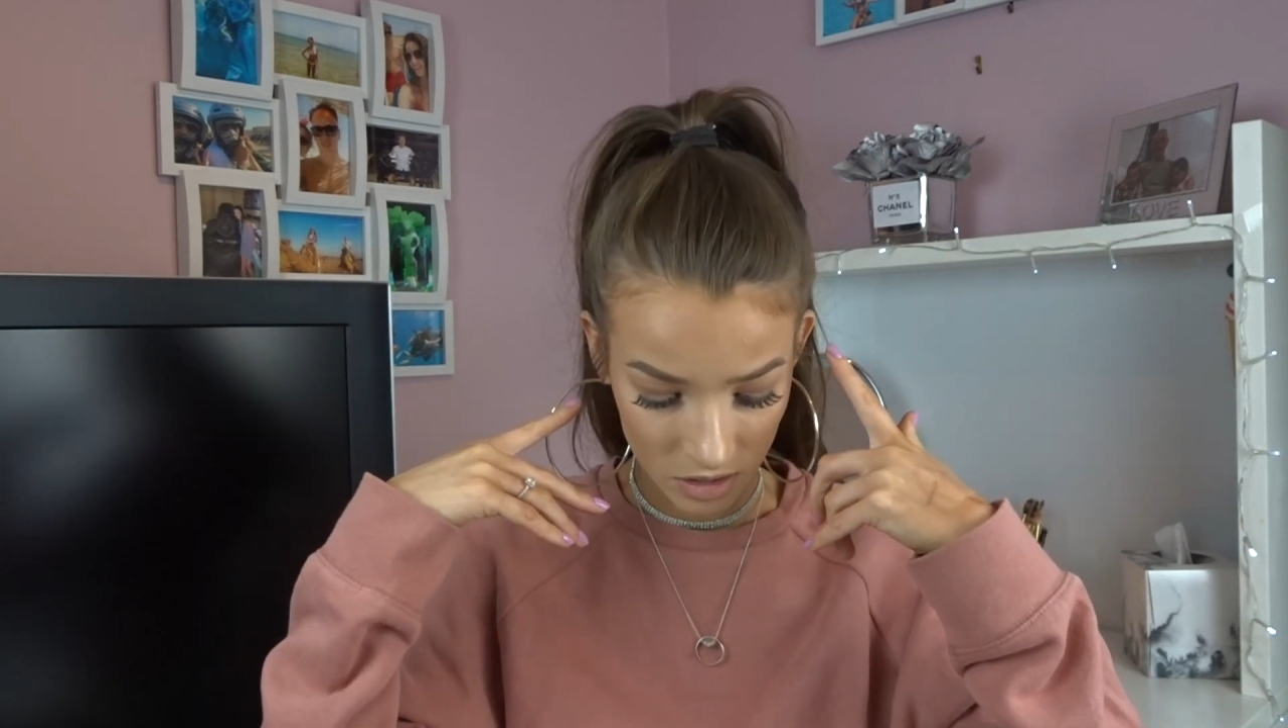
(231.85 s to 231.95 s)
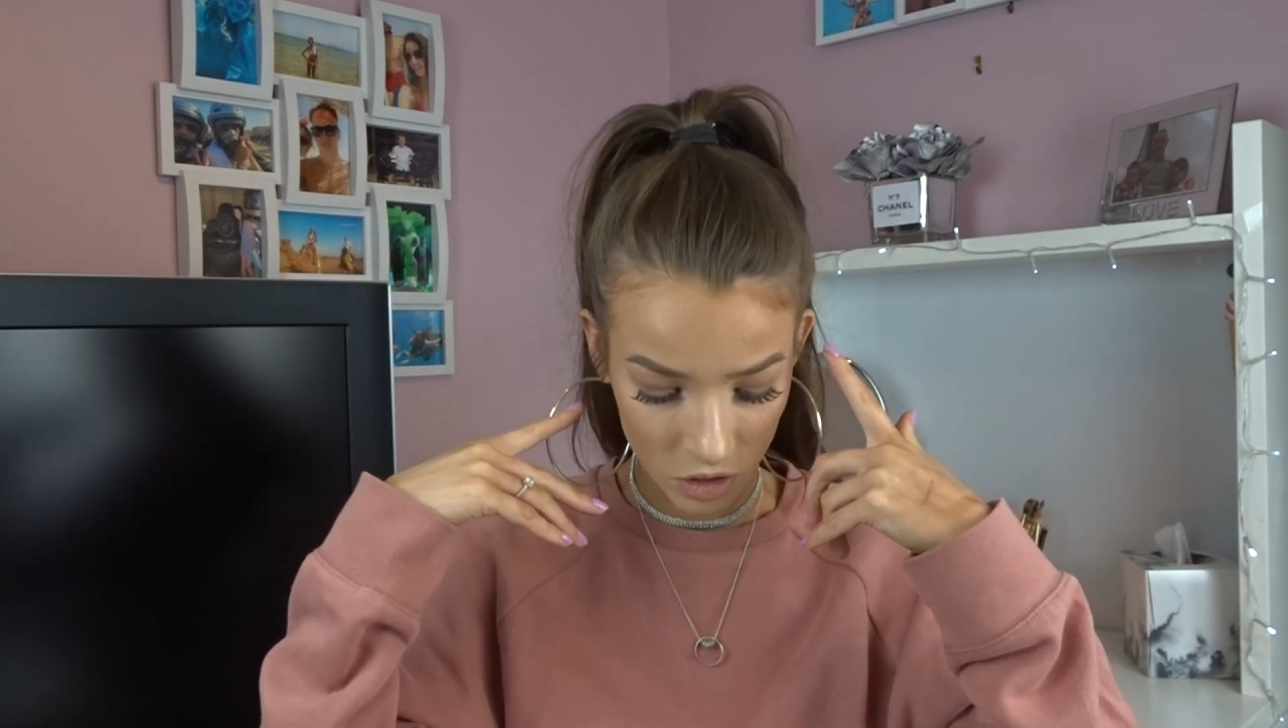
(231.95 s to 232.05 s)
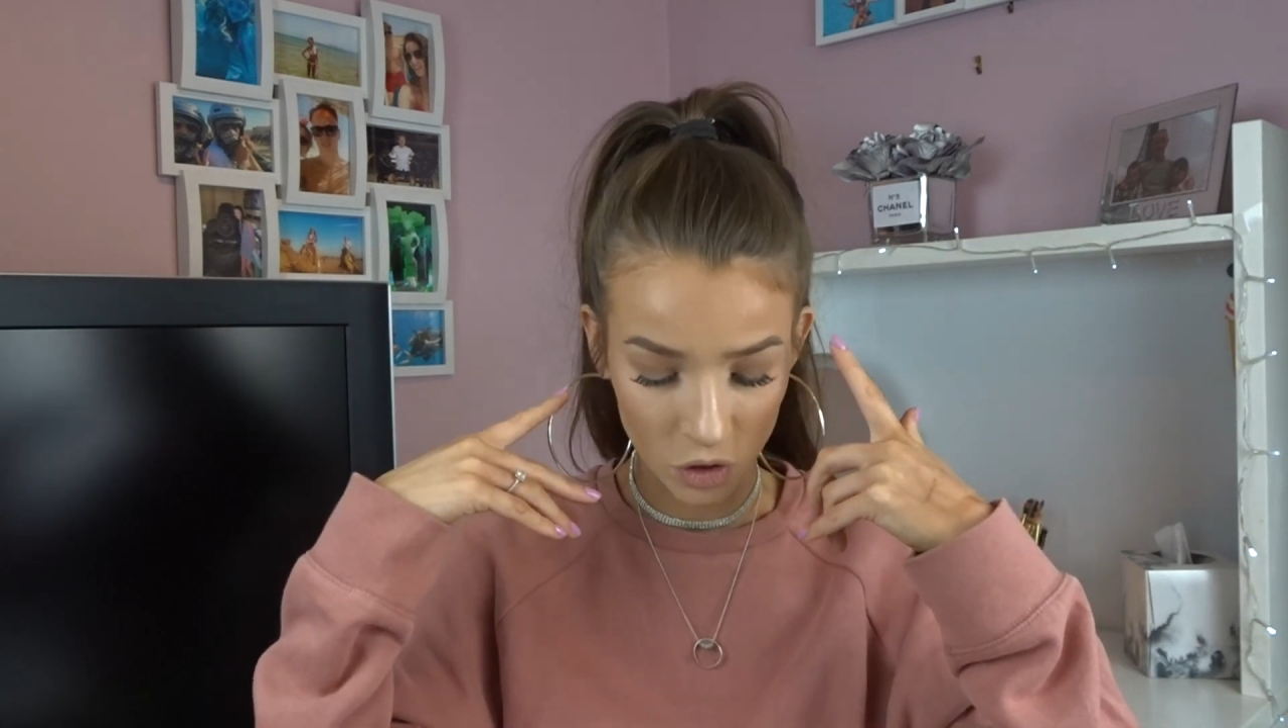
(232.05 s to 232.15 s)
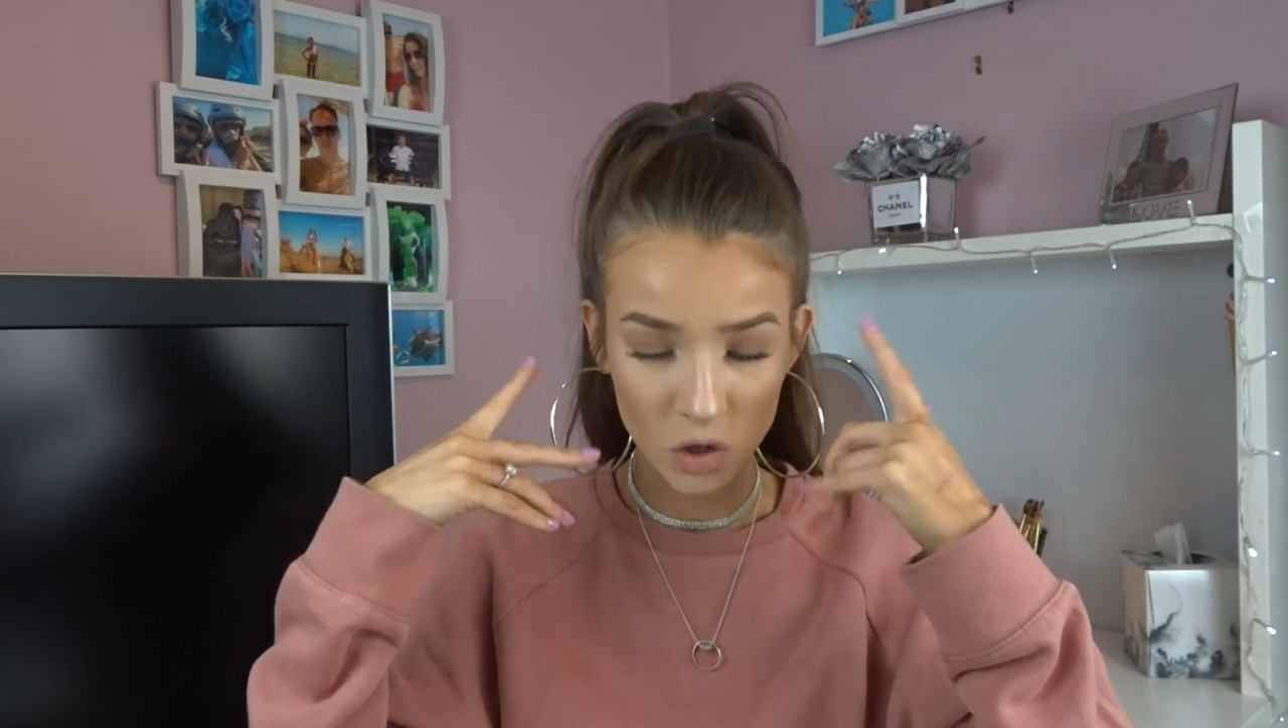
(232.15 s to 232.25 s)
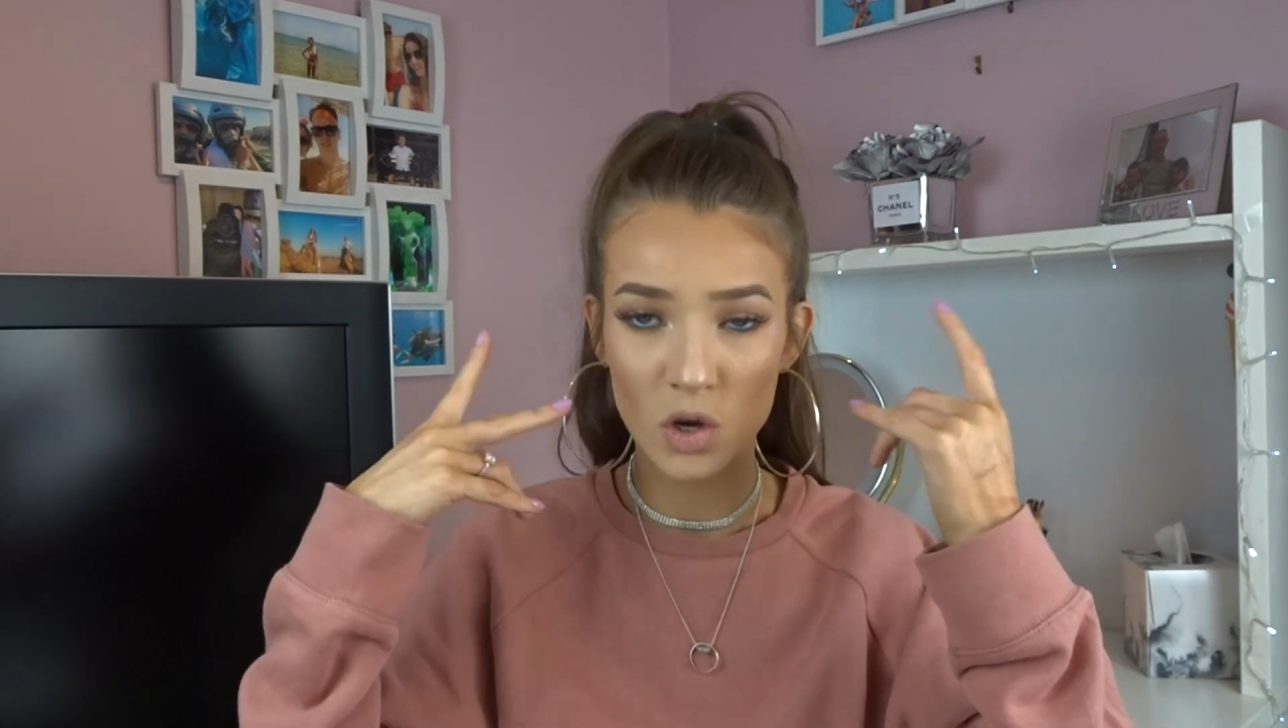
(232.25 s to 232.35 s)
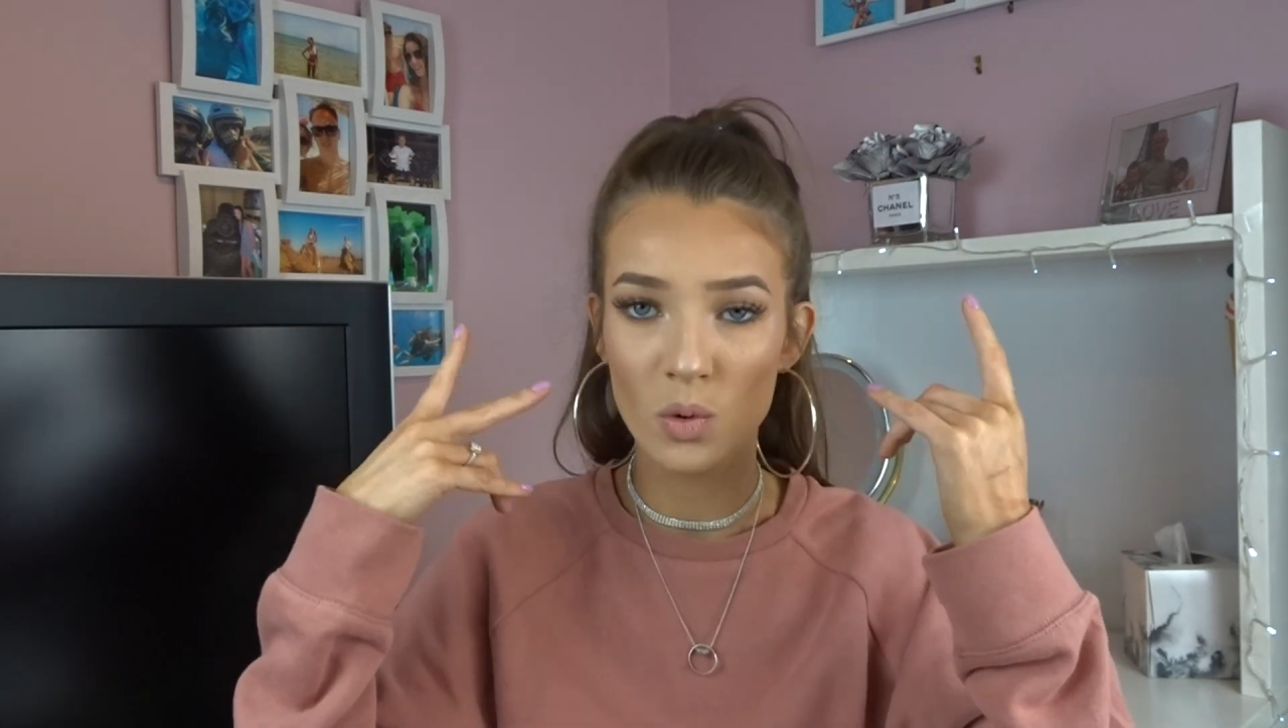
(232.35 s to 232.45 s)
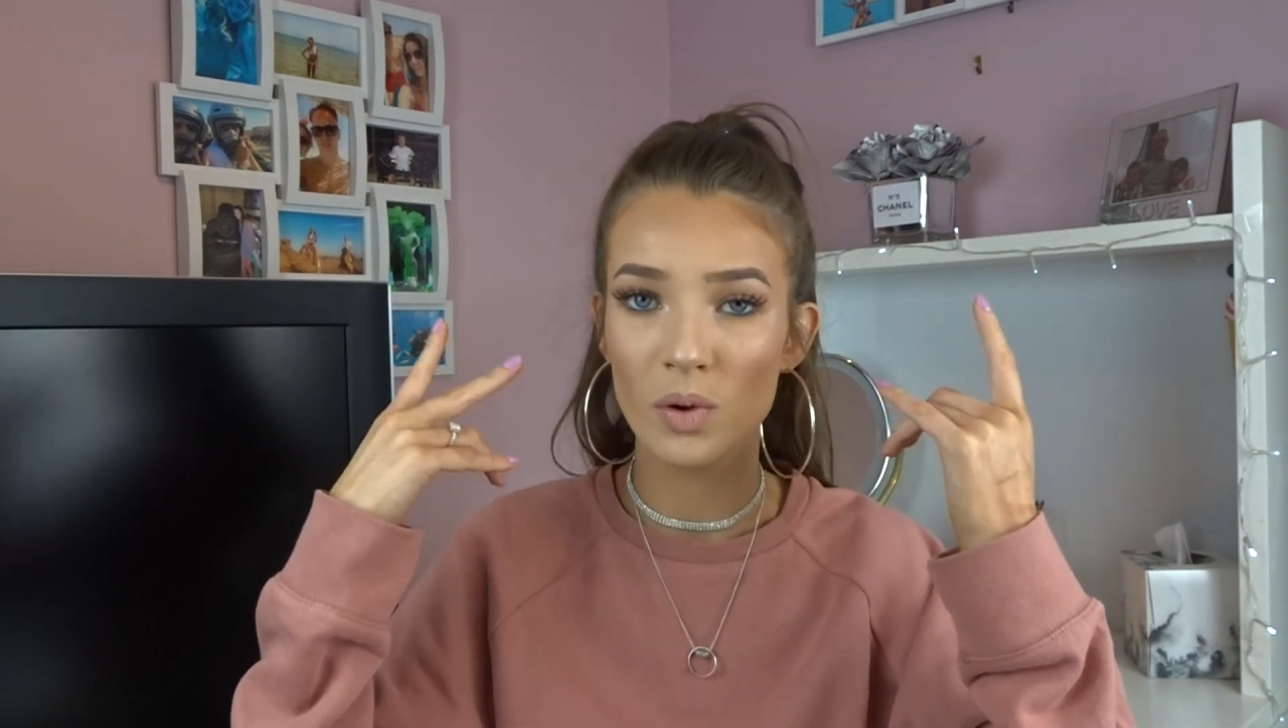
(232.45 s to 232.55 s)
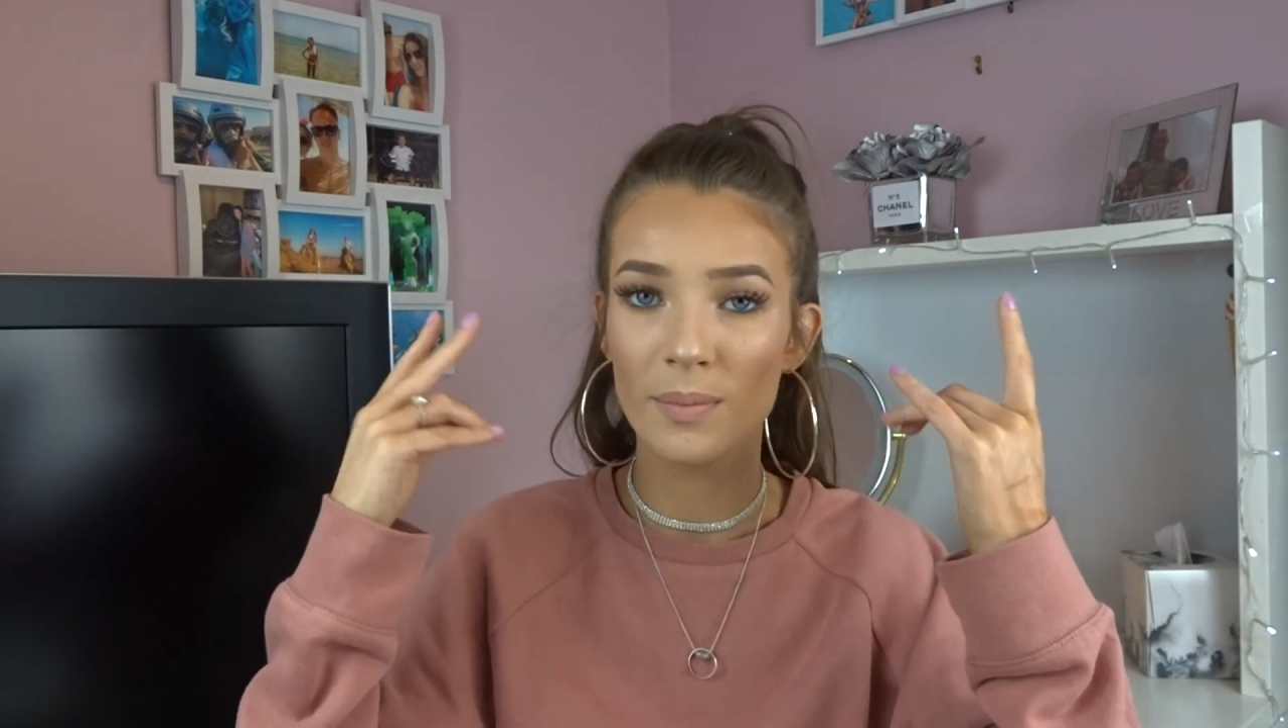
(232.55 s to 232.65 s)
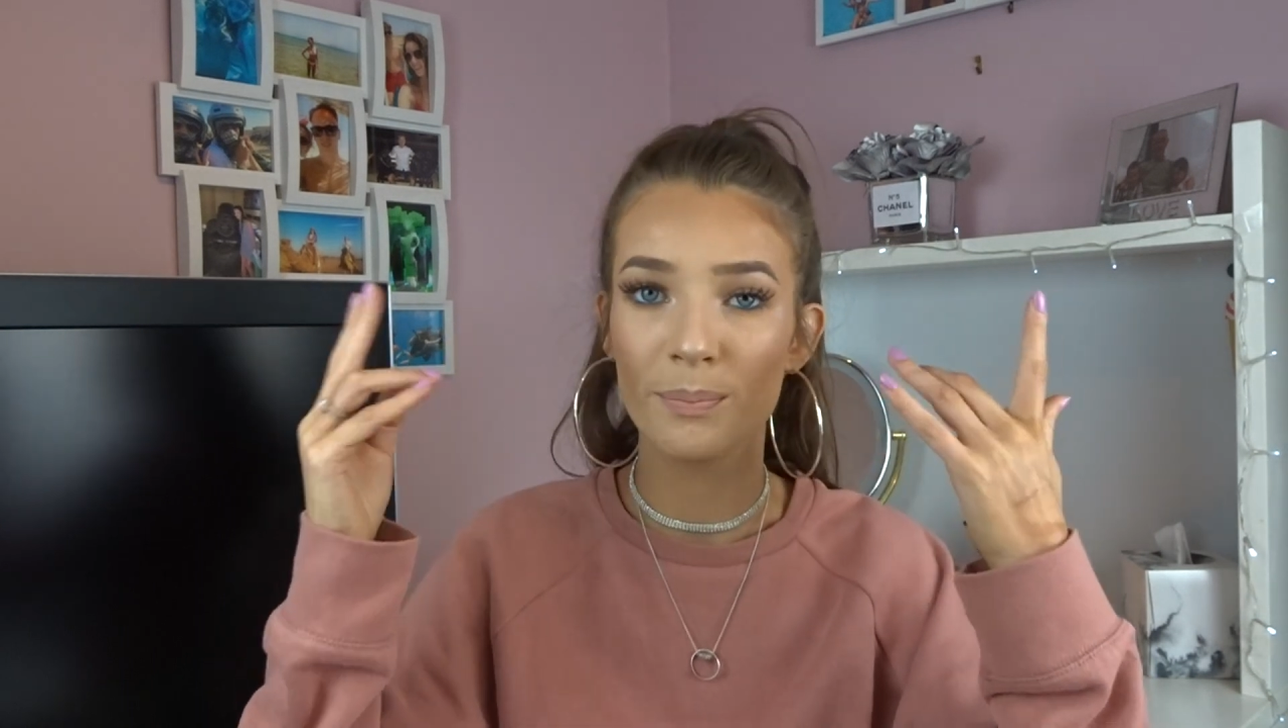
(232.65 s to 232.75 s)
to